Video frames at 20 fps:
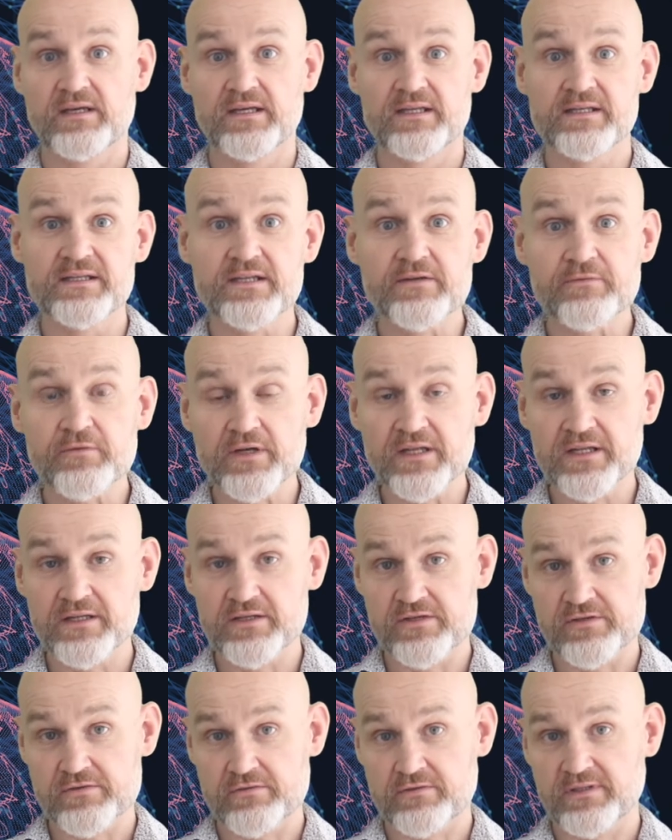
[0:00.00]
in different
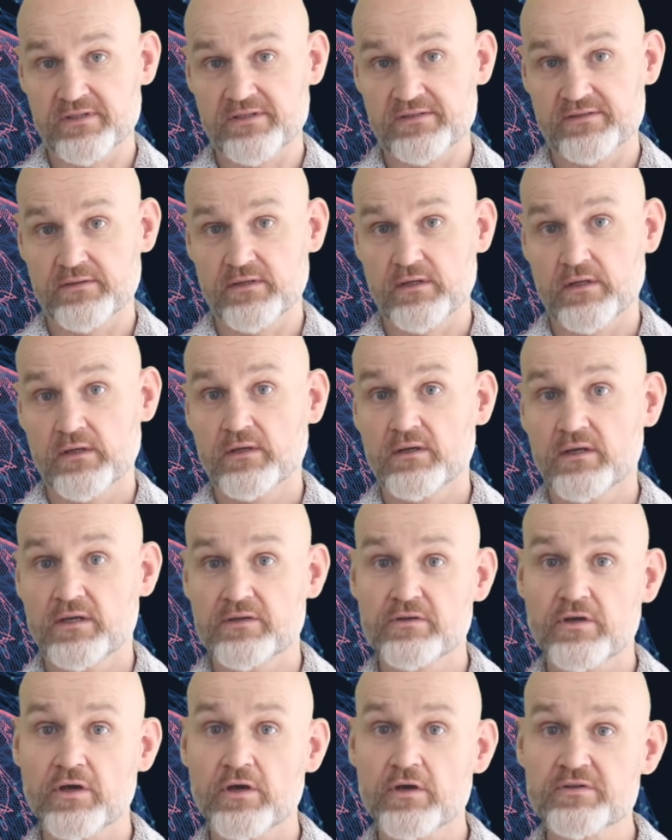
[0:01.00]
industries,
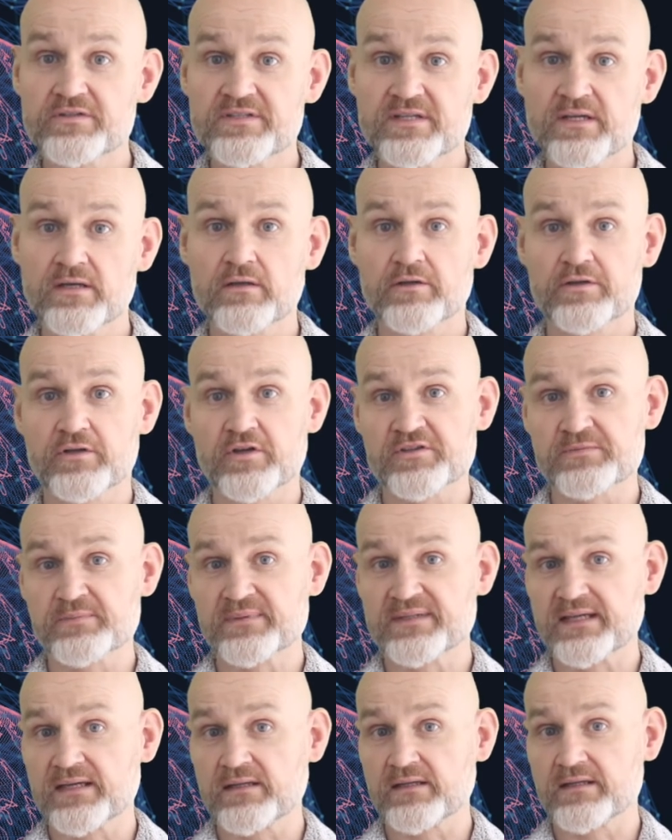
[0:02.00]
and the hotel and
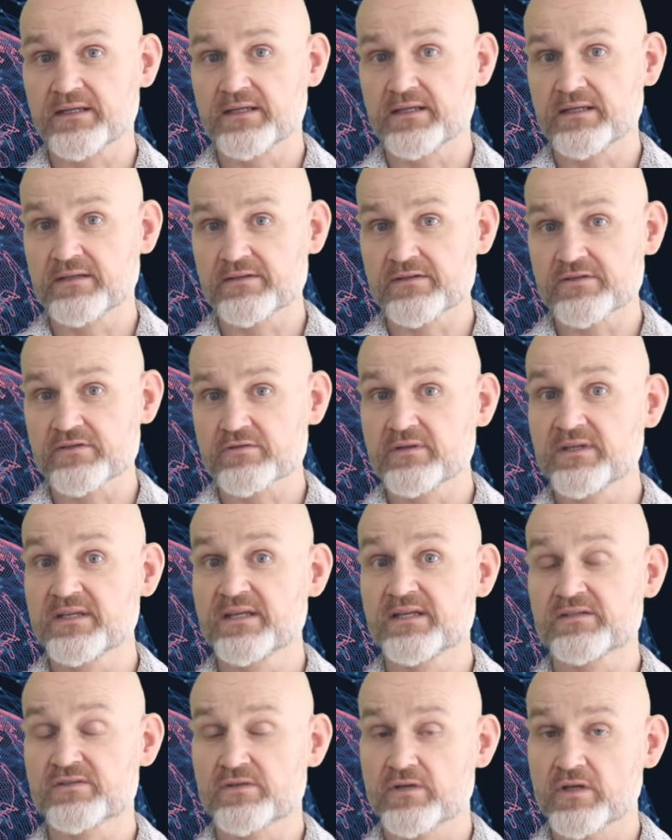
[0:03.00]
hospitality industry
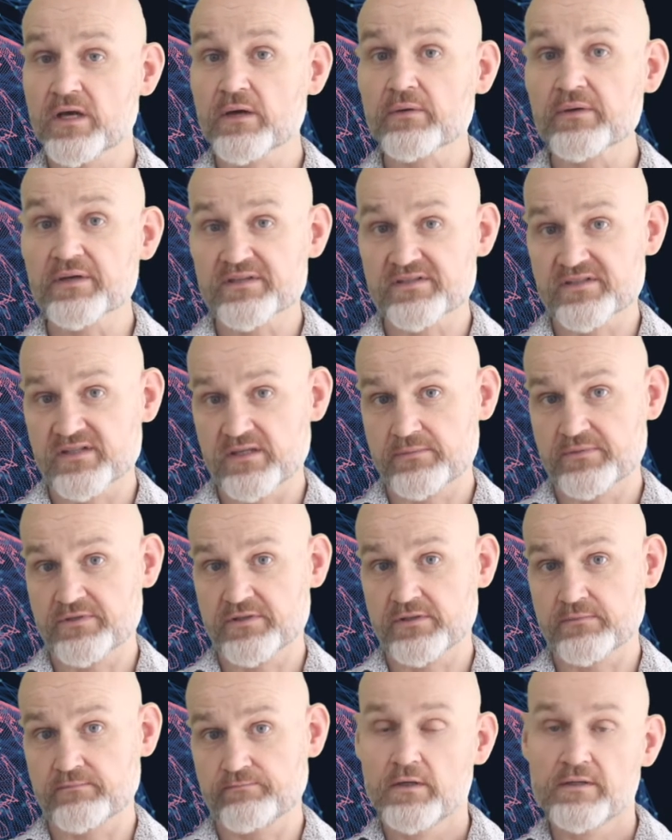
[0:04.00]
is no
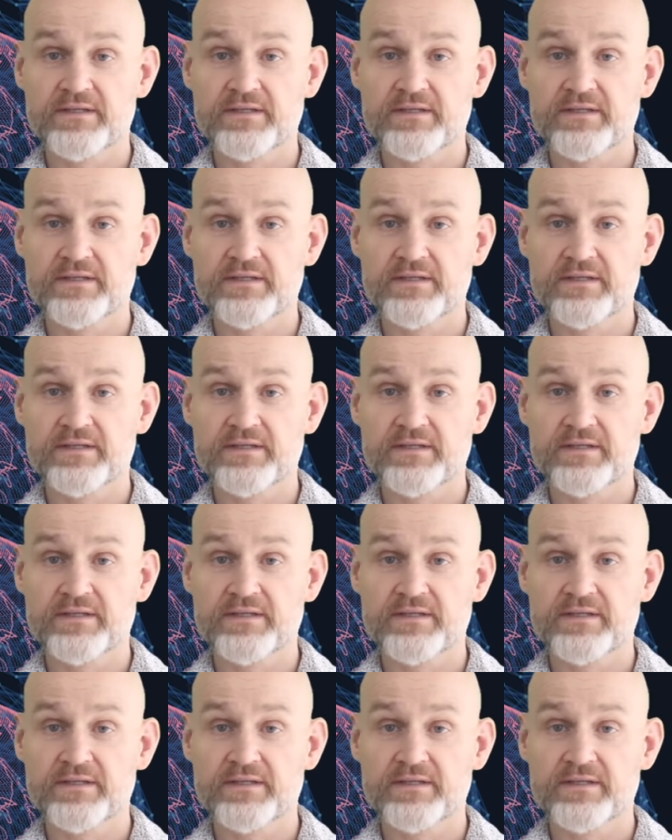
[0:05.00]
exception.